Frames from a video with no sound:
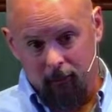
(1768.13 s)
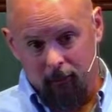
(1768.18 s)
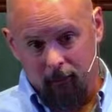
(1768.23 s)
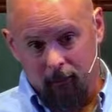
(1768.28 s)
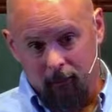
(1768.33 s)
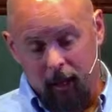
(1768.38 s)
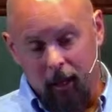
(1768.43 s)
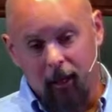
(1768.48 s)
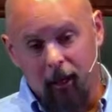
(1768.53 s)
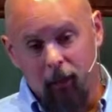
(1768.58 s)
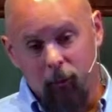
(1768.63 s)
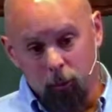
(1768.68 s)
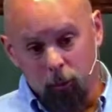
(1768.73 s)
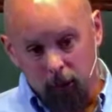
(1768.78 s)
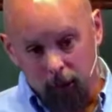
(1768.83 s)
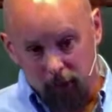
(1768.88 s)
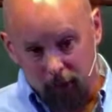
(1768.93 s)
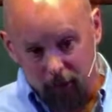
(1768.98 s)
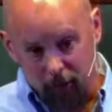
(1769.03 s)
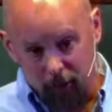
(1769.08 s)
that can
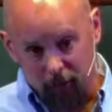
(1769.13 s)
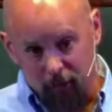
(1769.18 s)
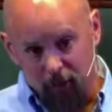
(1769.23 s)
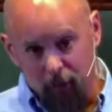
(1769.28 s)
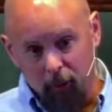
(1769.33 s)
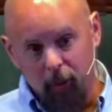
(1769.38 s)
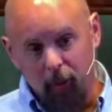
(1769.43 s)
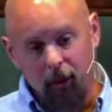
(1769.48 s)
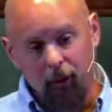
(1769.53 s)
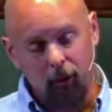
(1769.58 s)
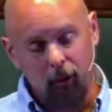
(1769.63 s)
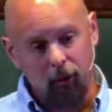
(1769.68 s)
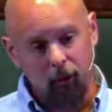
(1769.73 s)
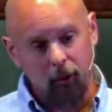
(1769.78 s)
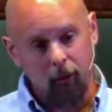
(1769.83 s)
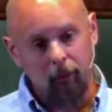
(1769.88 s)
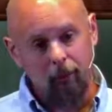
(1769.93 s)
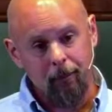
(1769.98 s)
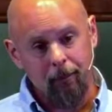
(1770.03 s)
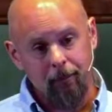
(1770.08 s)
work through you
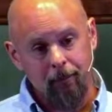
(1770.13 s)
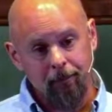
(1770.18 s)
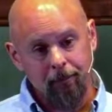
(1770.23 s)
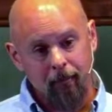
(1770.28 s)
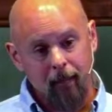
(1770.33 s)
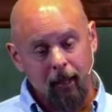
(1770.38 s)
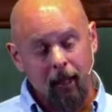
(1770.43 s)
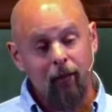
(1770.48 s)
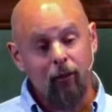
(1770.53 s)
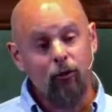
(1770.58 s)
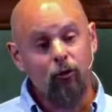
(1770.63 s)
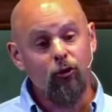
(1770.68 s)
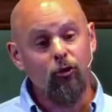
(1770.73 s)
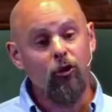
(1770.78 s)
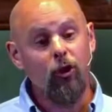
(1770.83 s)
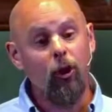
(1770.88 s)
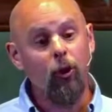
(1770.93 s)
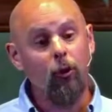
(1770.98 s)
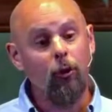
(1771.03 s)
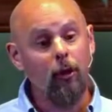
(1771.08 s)
and
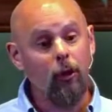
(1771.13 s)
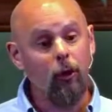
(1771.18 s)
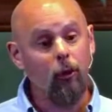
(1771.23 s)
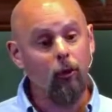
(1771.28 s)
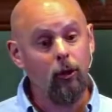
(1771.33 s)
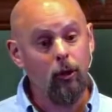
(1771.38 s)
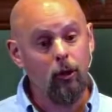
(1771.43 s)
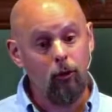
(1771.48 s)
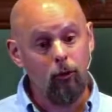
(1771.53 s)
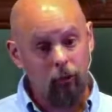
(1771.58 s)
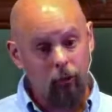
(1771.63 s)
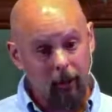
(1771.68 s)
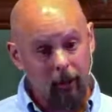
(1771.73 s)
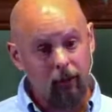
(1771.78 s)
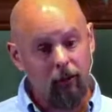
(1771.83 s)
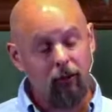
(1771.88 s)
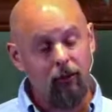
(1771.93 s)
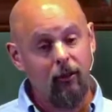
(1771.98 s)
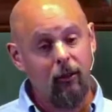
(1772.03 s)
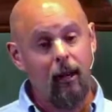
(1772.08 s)
show you your real
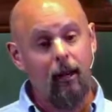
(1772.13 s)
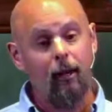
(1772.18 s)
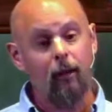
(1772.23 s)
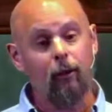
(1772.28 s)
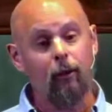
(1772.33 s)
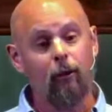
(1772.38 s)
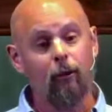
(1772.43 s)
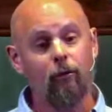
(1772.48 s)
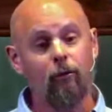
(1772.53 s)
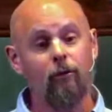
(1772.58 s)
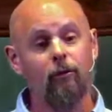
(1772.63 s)
self.